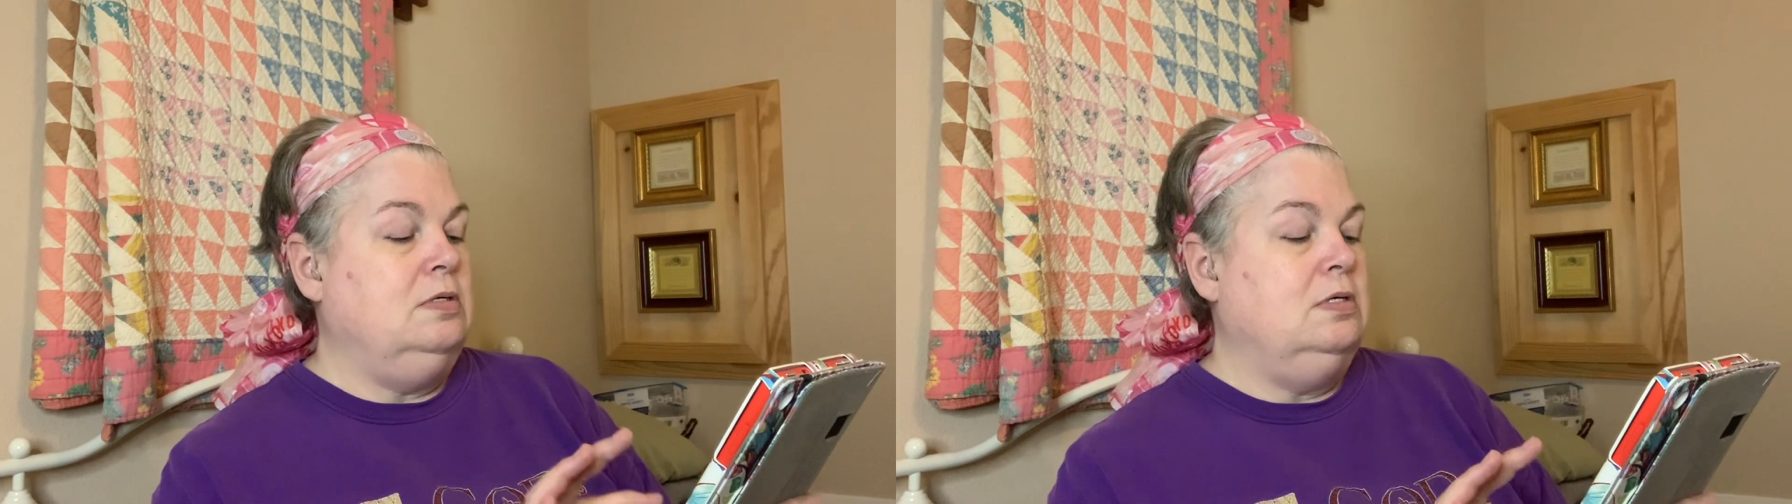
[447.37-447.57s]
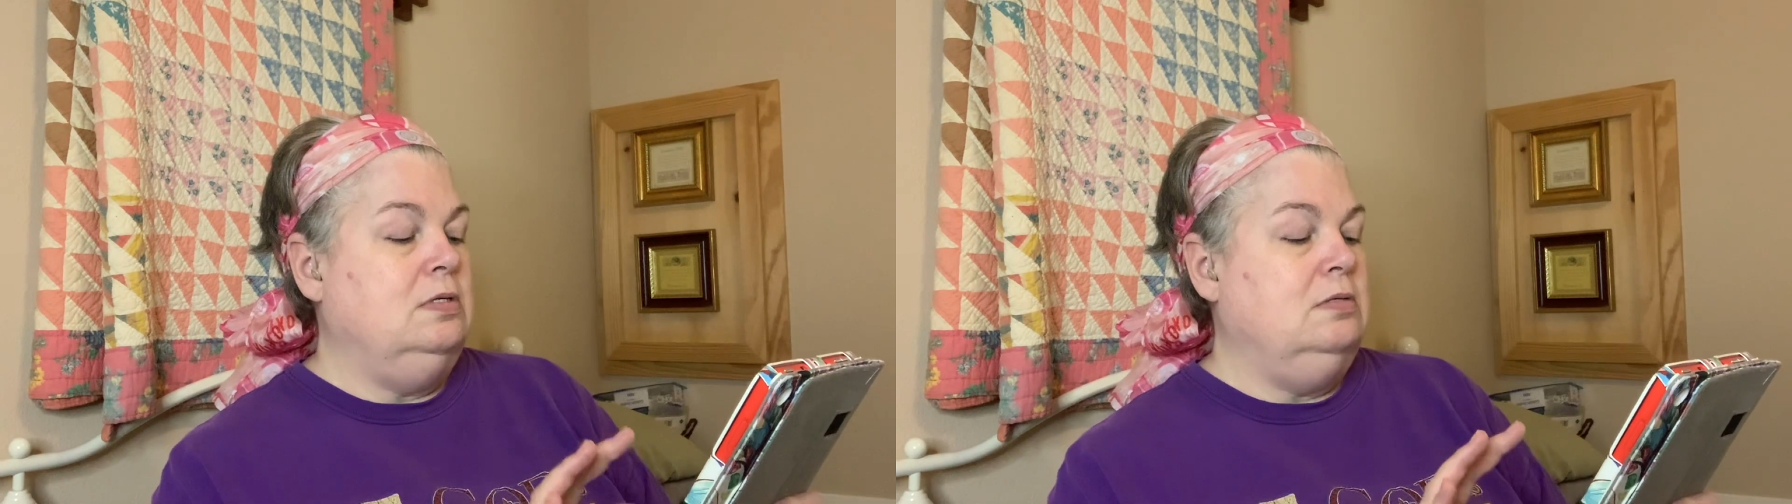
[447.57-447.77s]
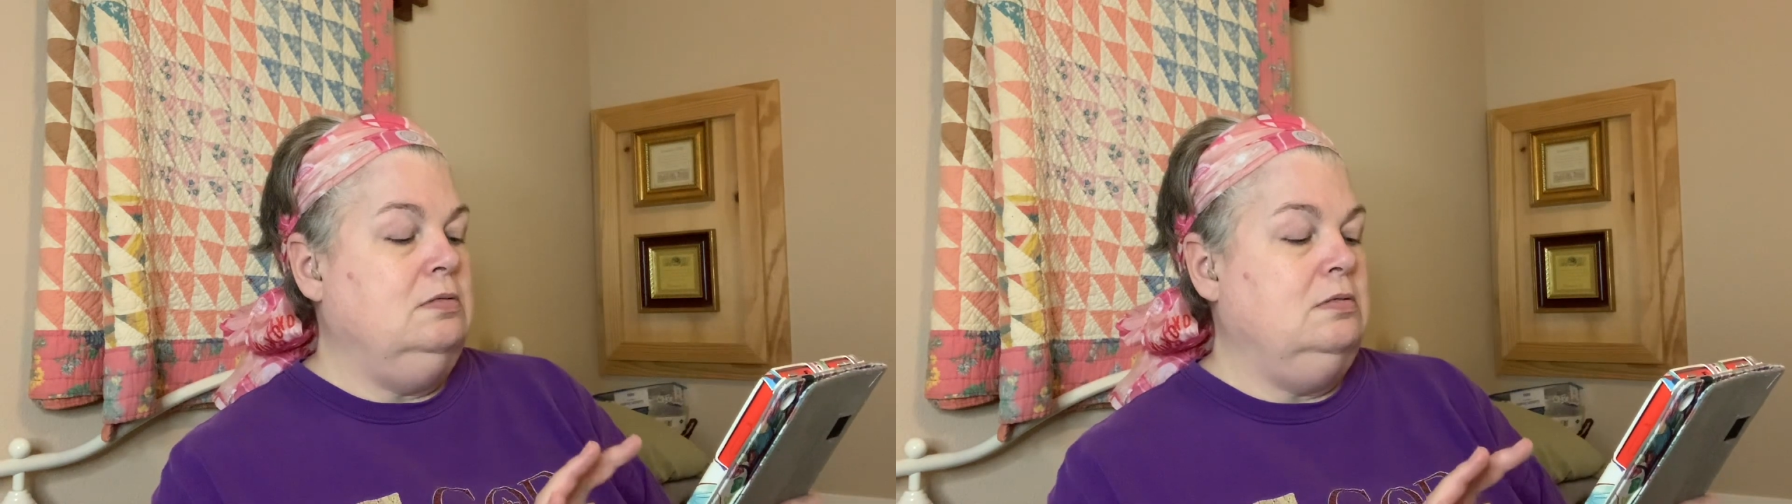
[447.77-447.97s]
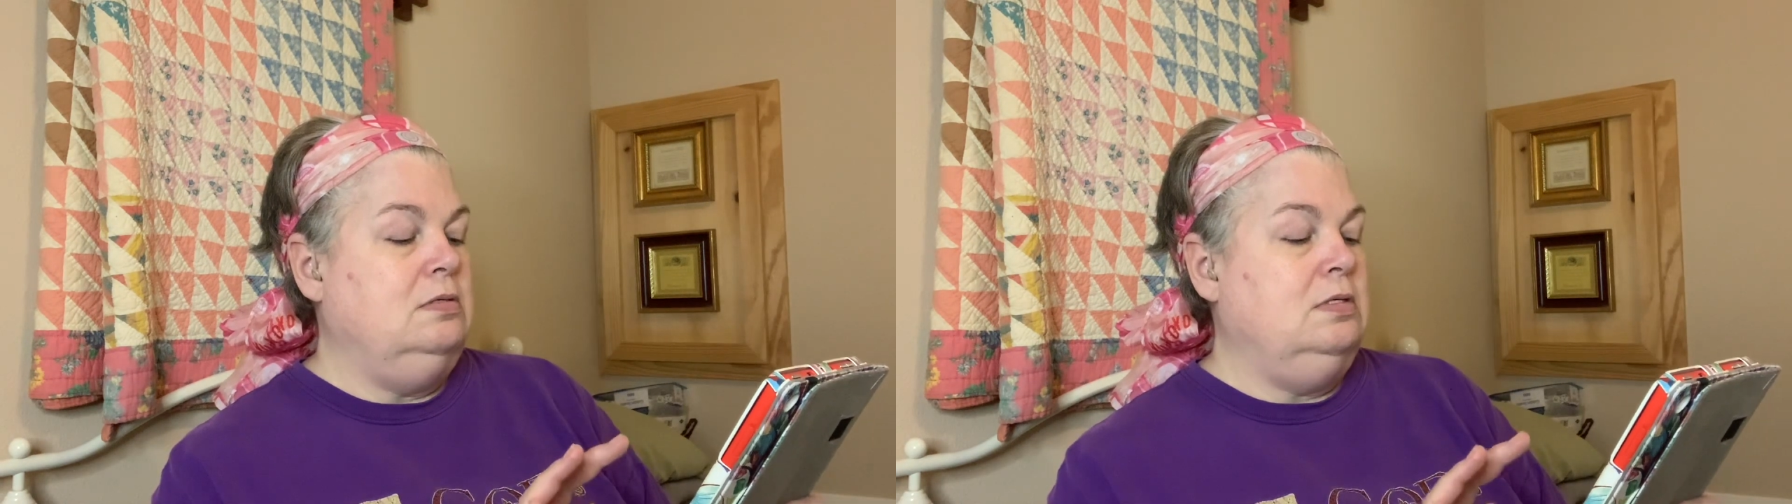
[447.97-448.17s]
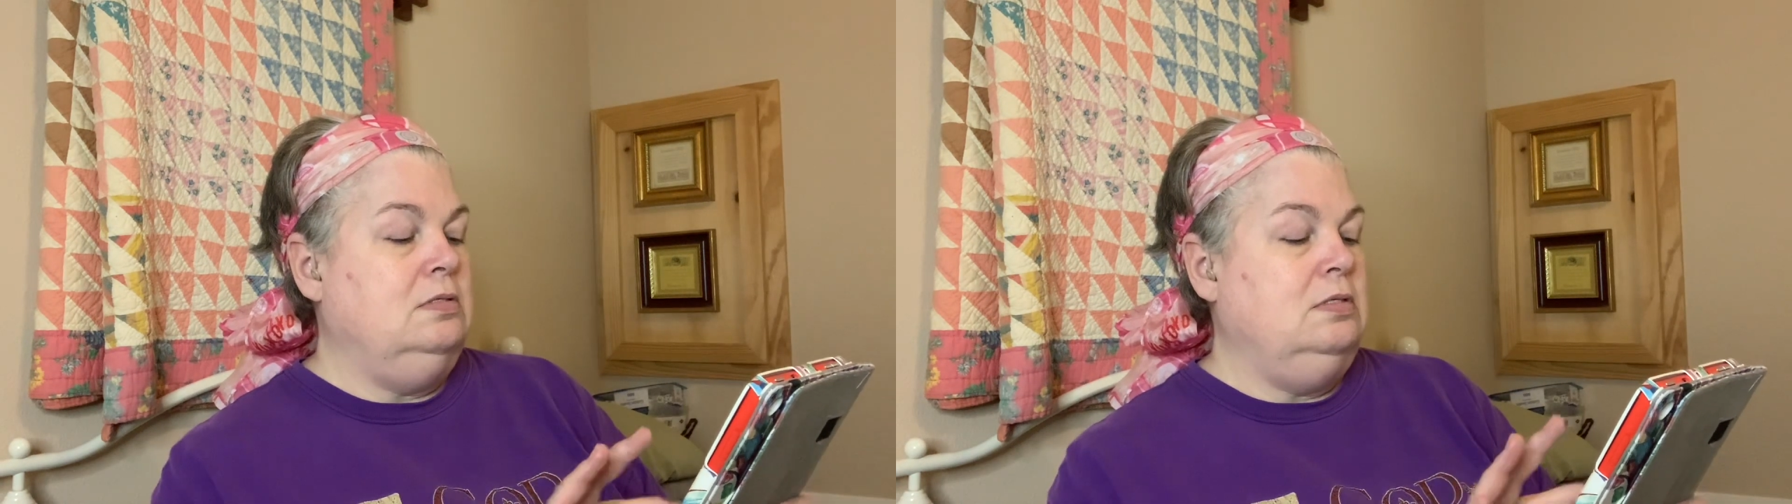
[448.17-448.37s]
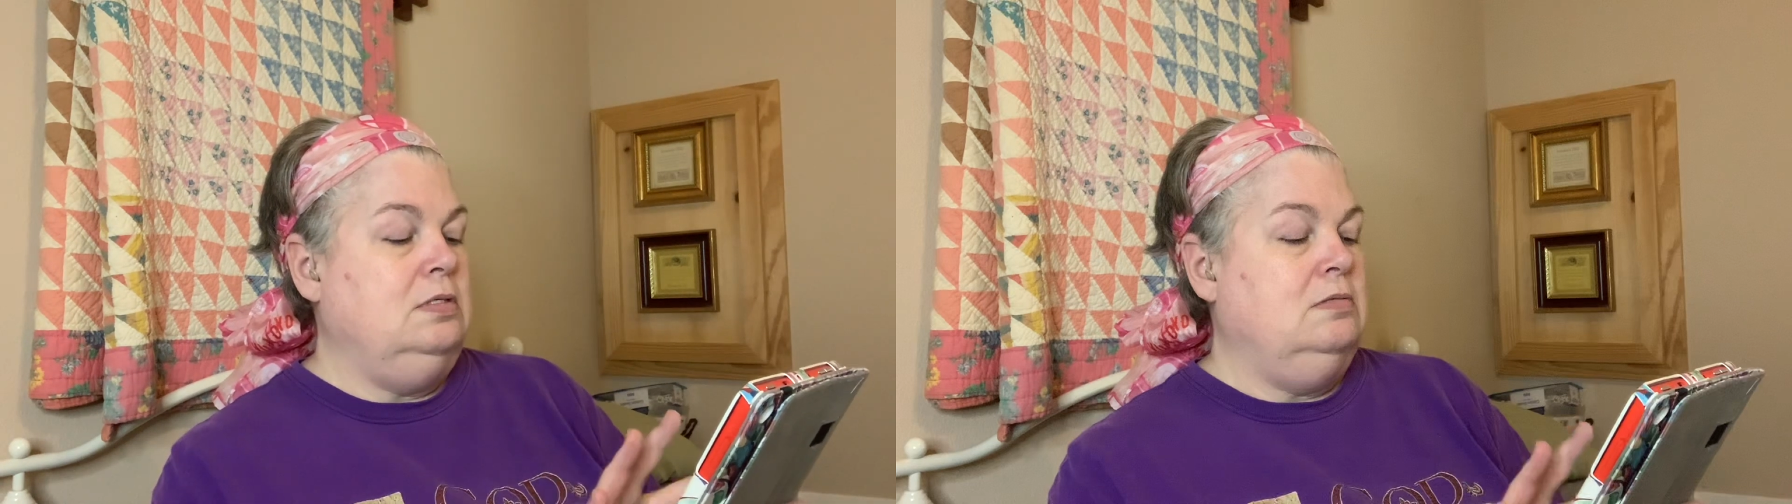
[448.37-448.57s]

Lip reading: Kindles, utilities.